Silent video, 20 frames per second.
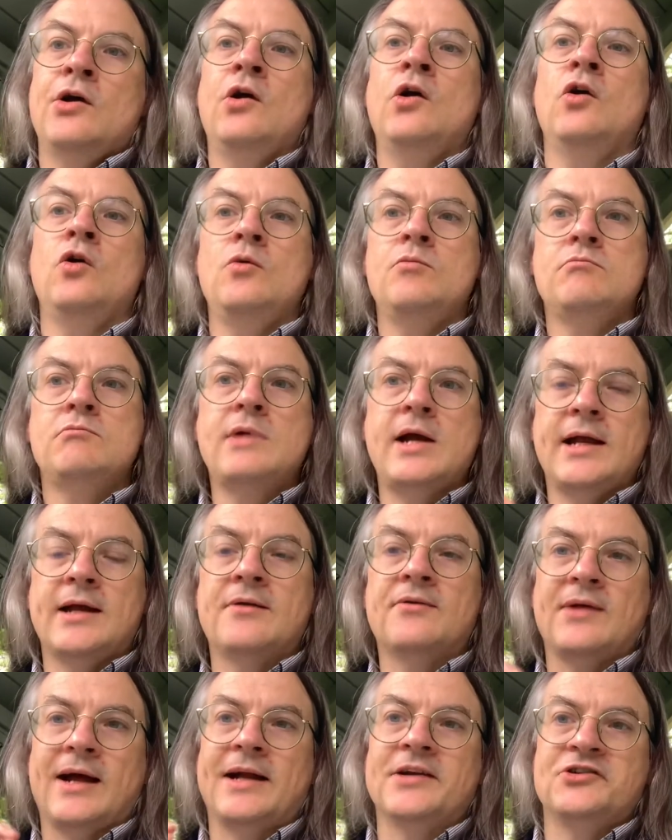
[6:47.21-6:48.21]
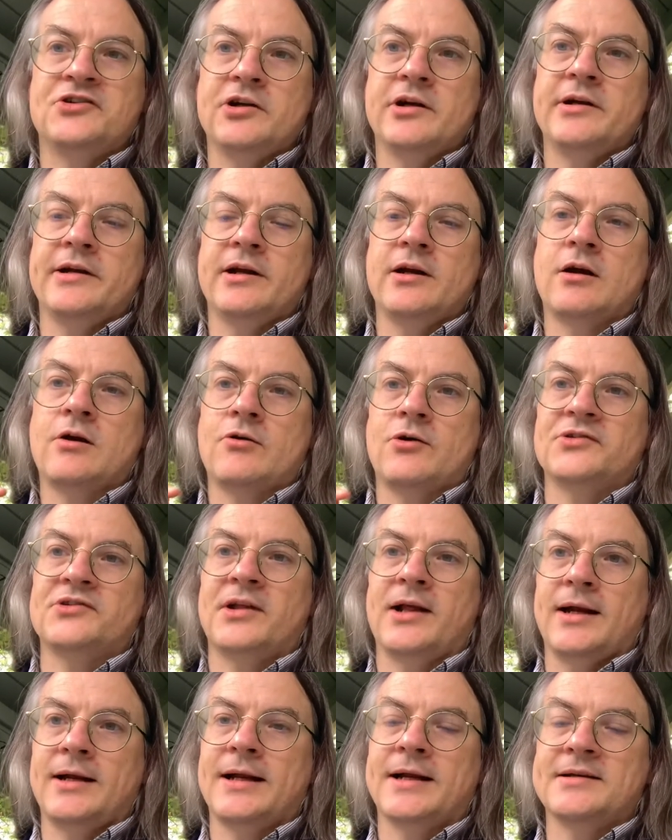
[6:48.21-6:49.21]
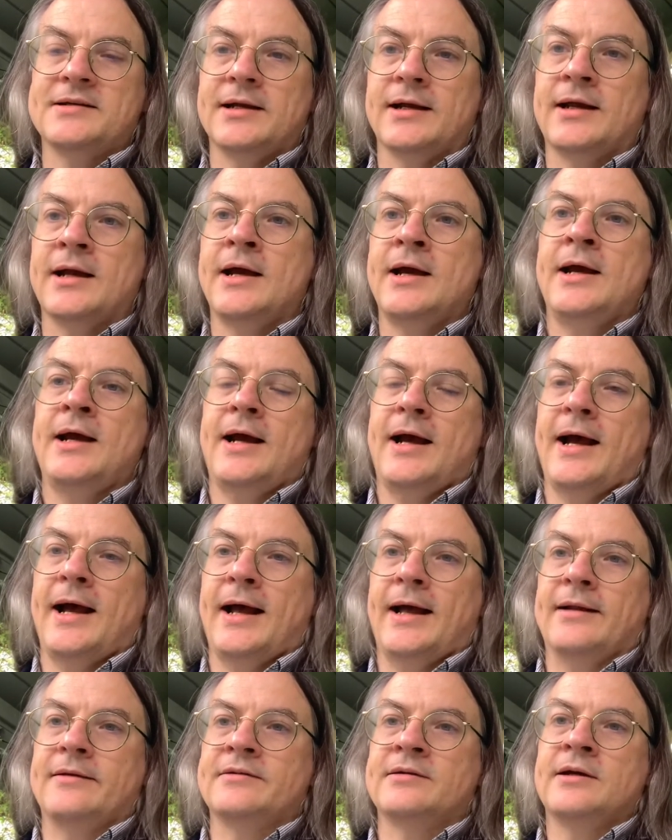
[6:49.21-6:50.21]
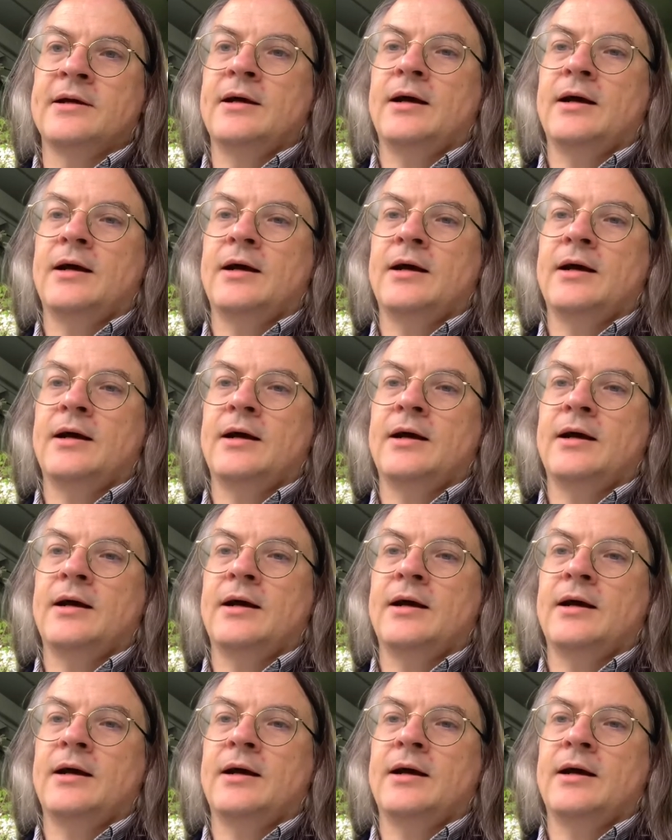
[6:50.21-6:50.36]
who make that journey across the Atlantic and